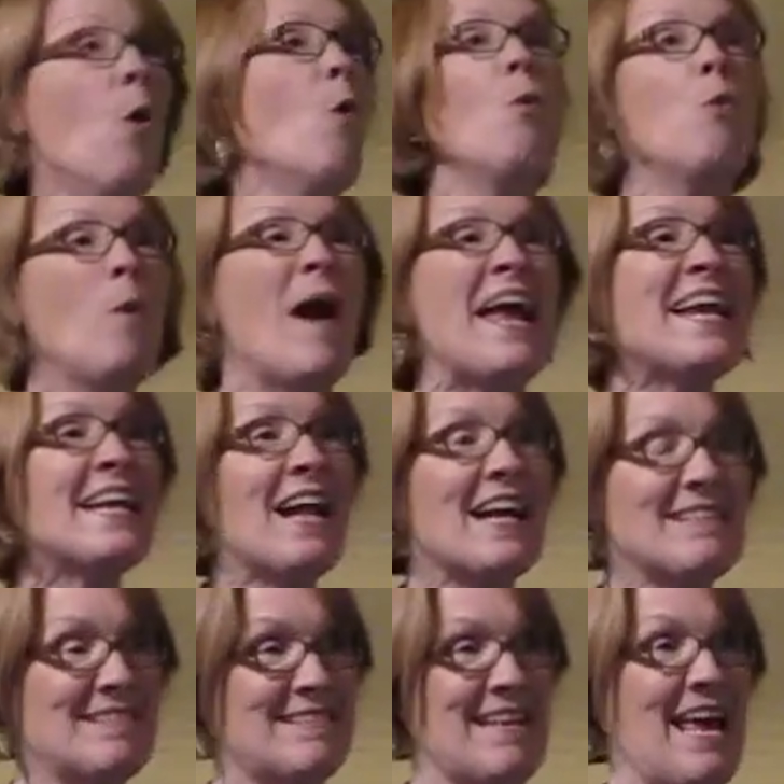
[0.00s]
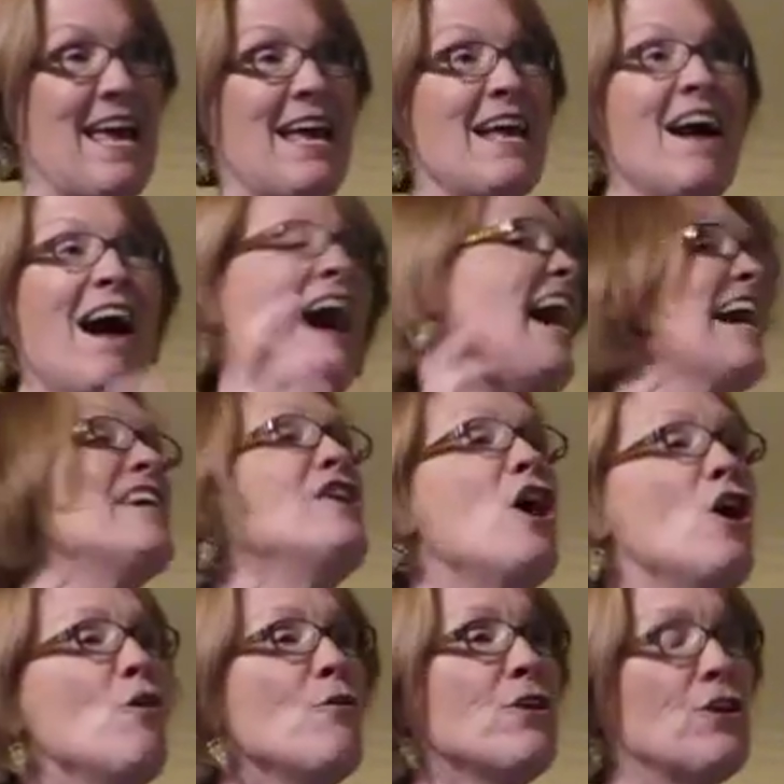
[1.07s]
Wait, I say, I
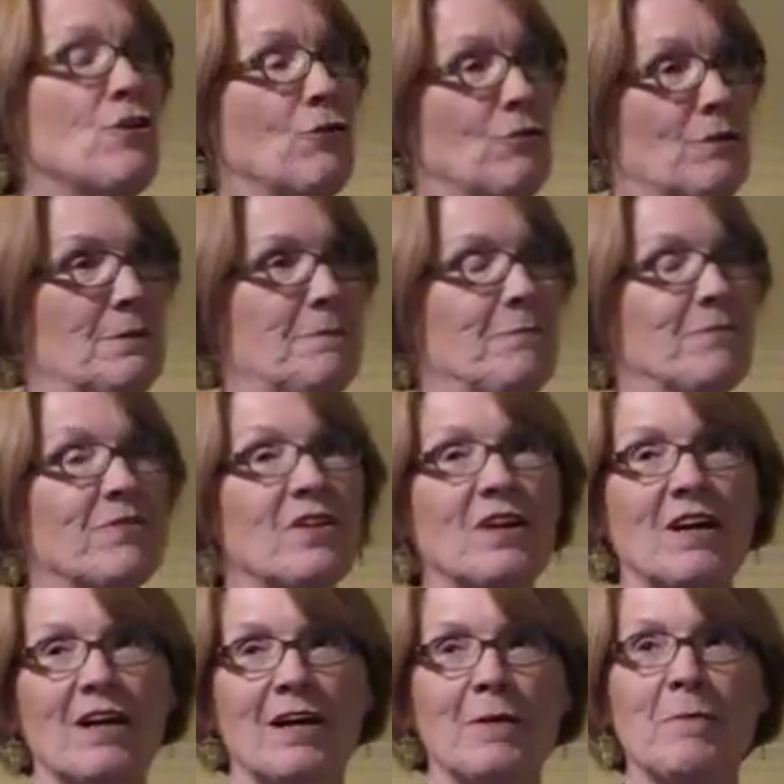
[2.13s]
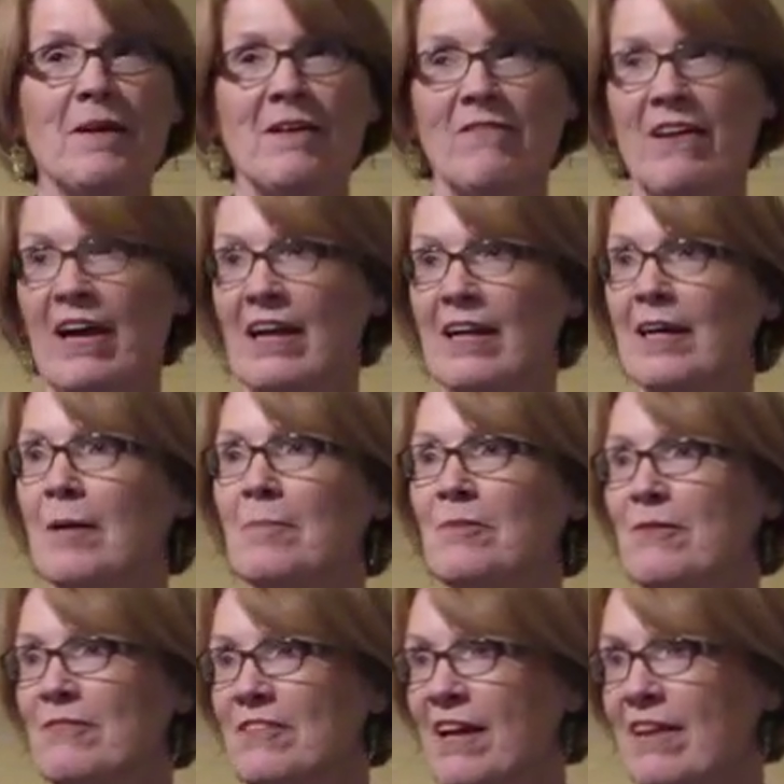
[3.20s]
know you. I may have had a couple
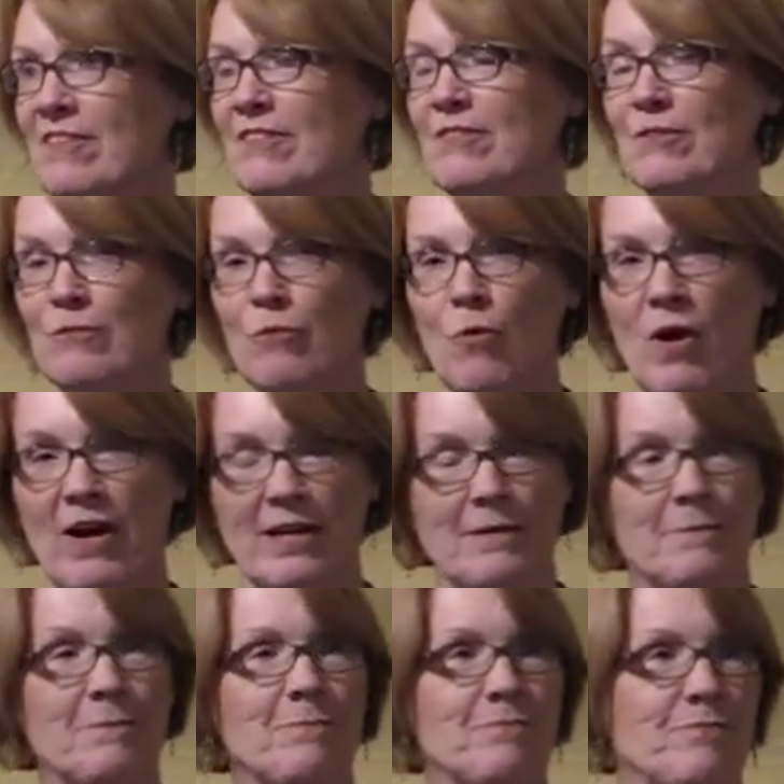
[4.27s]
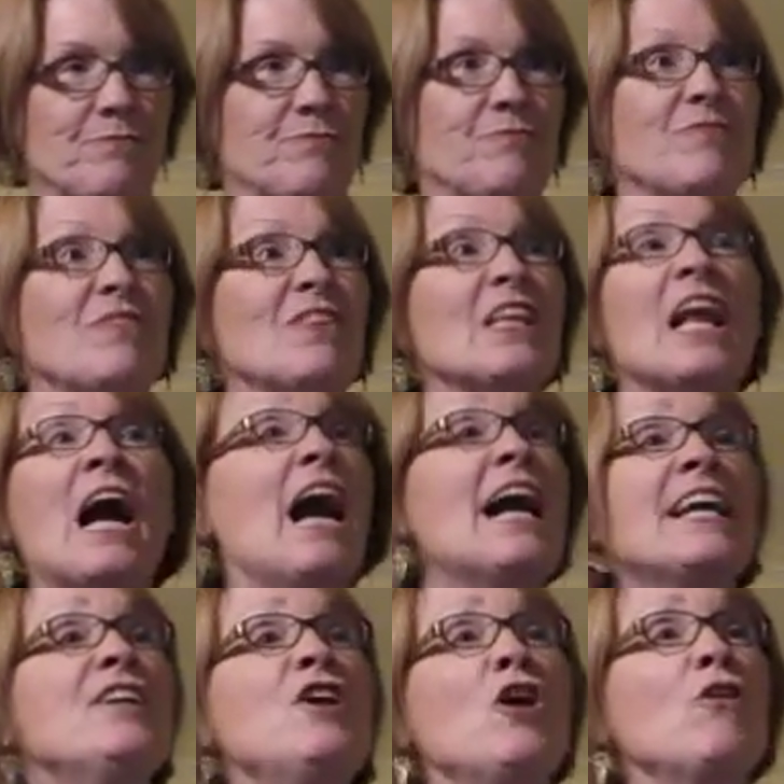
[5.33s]
of glasses of wine.
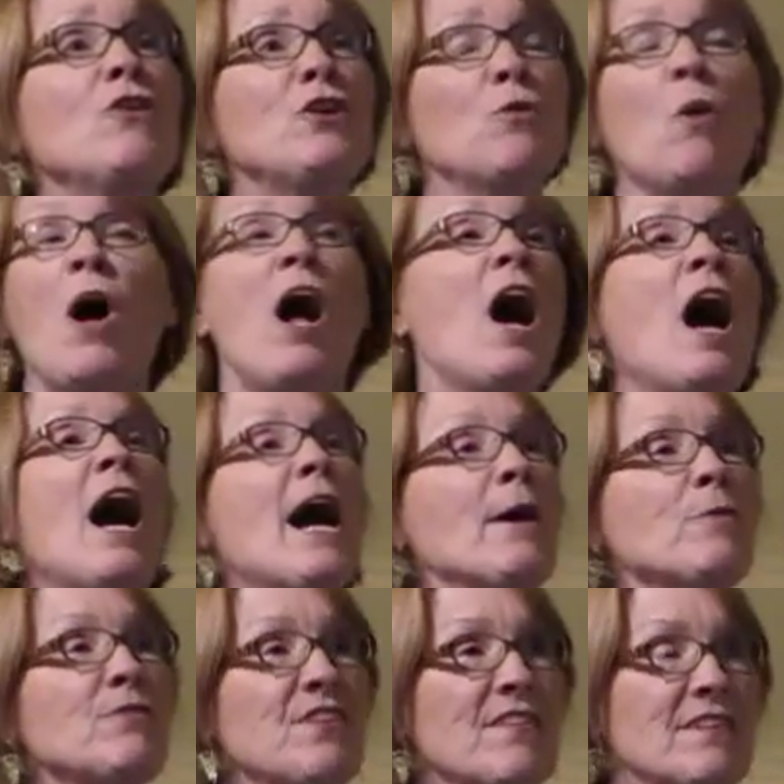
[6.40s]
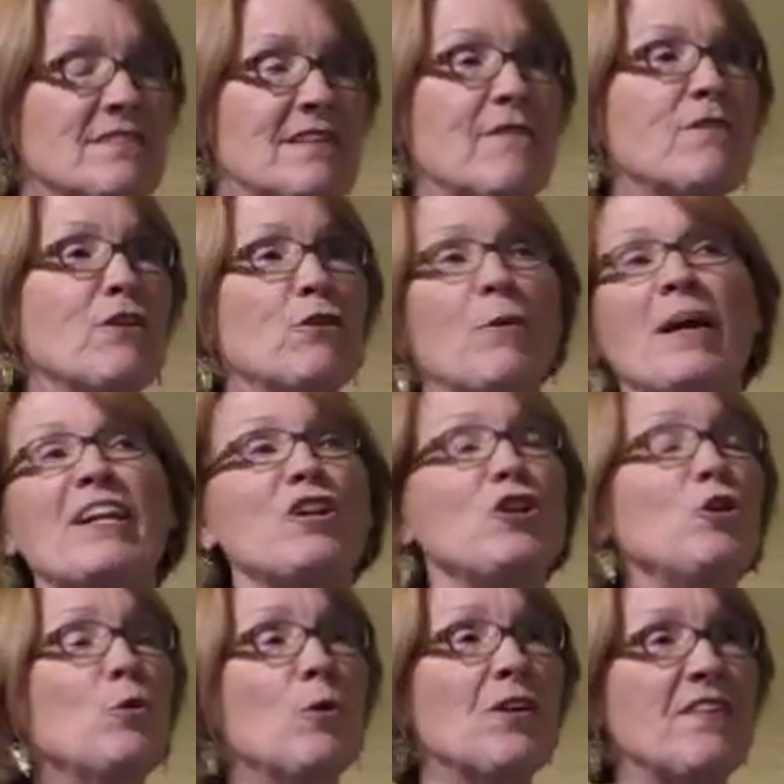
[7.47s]
I know you. I was in the 7th grade and
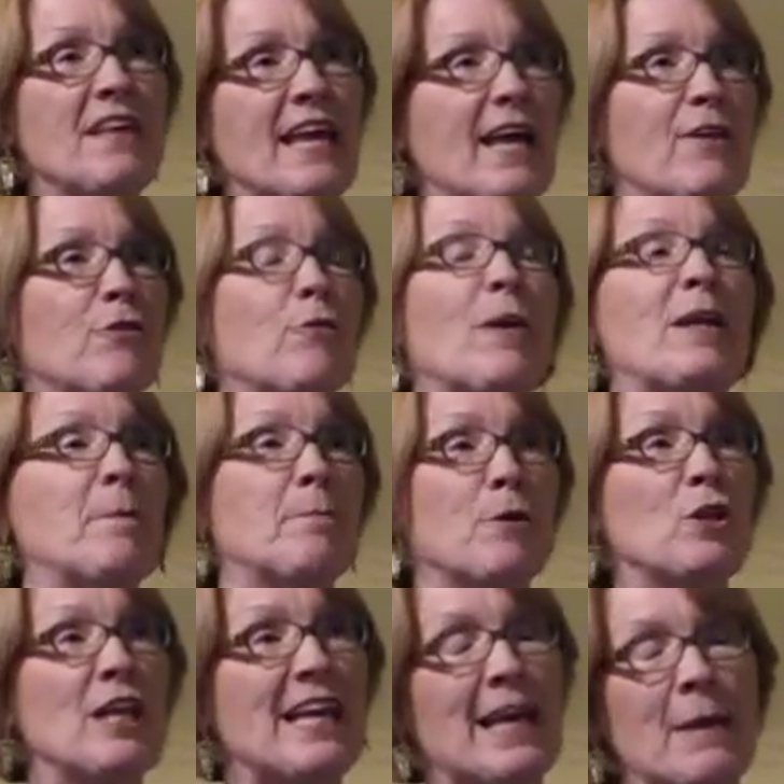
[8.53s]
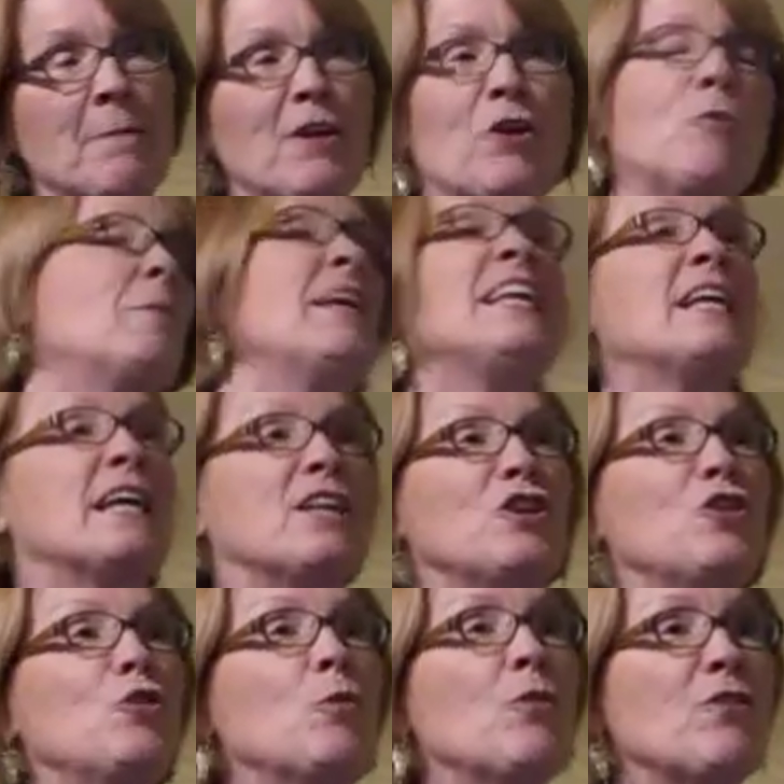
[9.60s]
you were in the 8th grade at Burlingame Intermediate
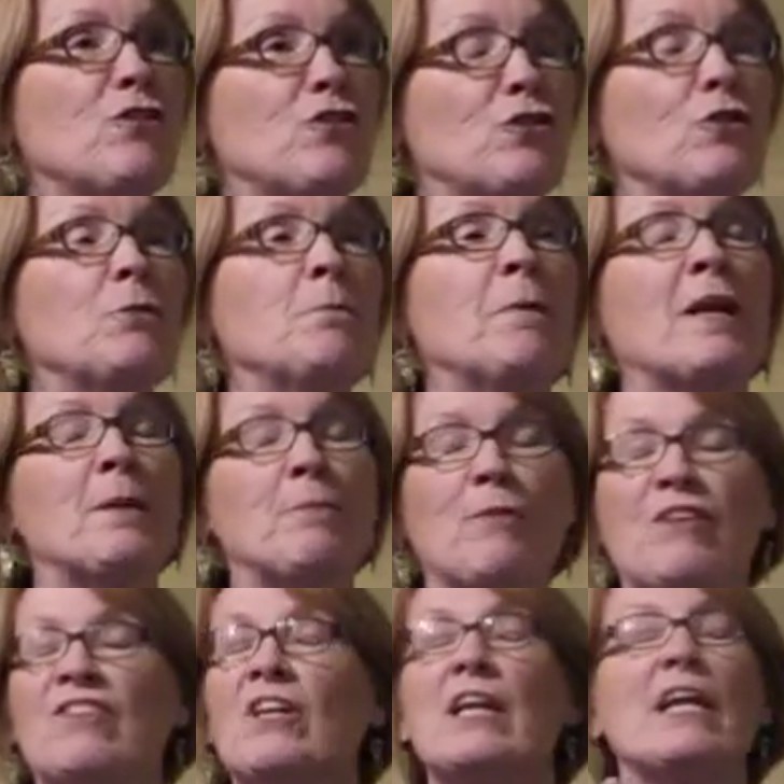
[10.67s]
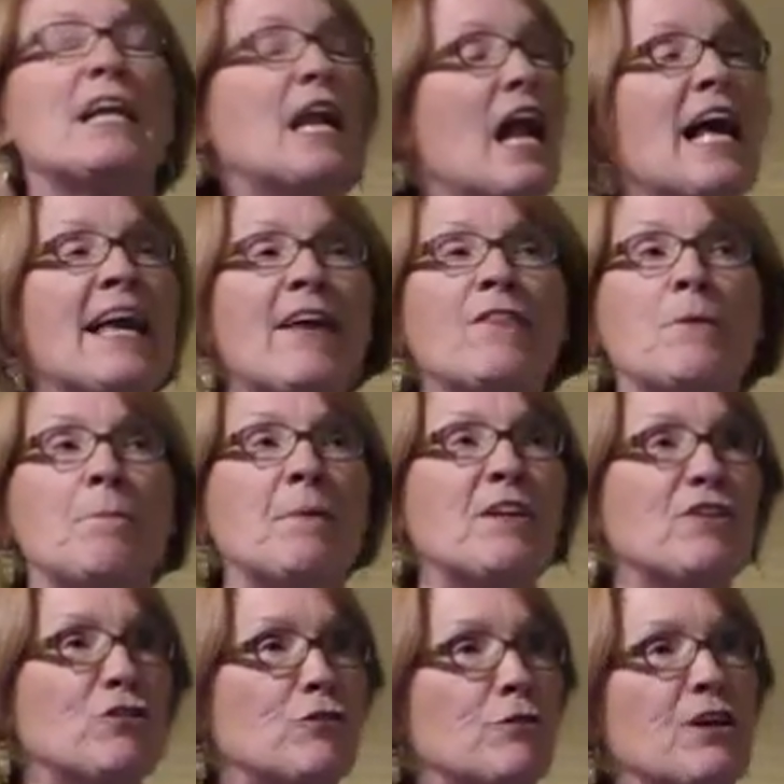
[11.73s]
and you were the student body president and I had the
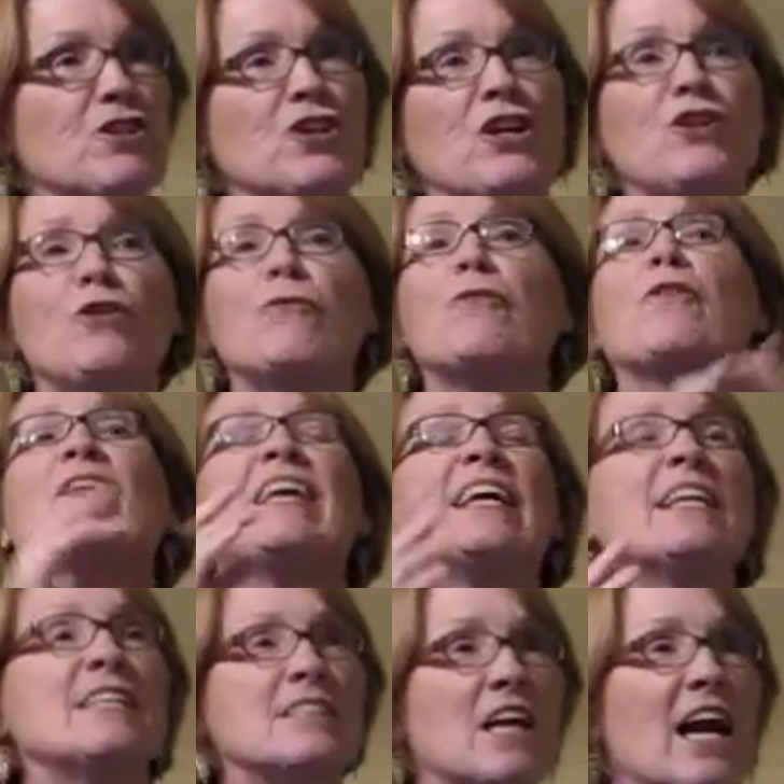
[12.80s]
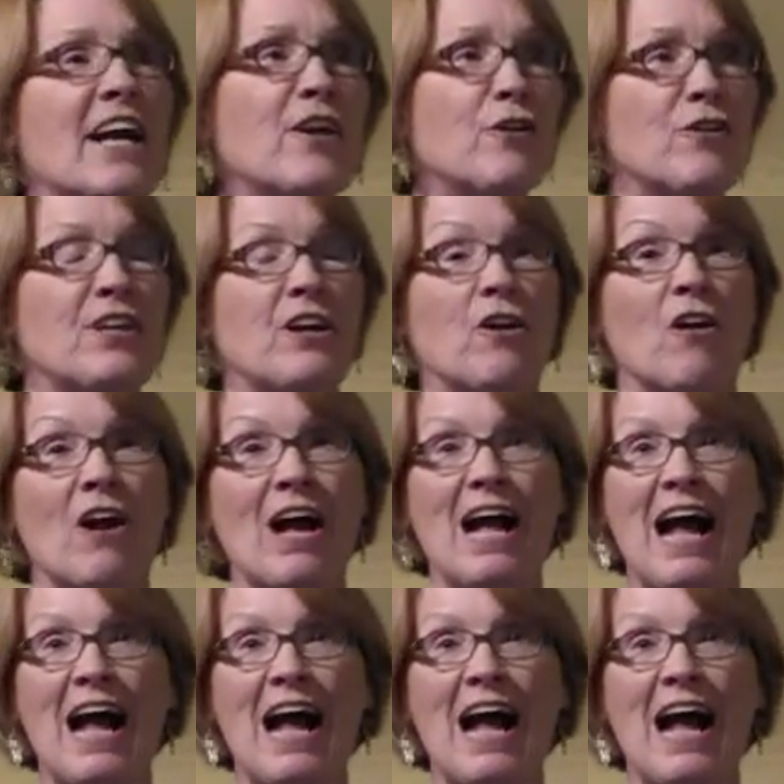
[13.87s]
biggest crush on you for the entire year.